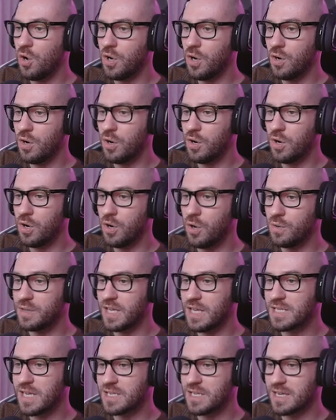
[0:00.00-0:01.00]
no, no, no, no.
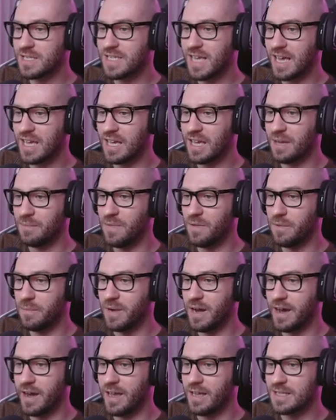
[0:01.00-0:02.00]
These guys are attacking him. Never
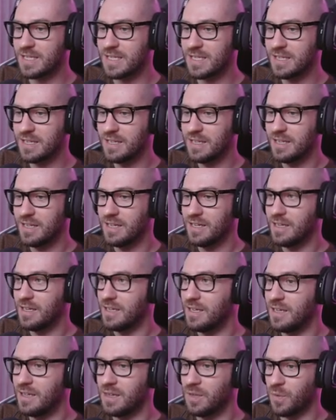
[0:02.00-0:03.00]
mind.
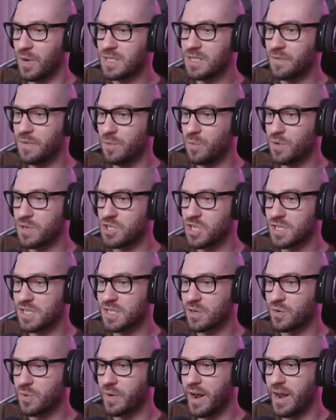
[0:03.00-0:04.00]
The rest of them were just
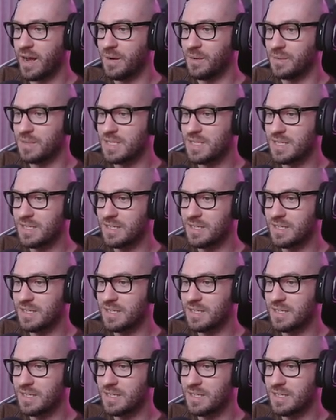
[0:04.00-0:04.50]
a crowd.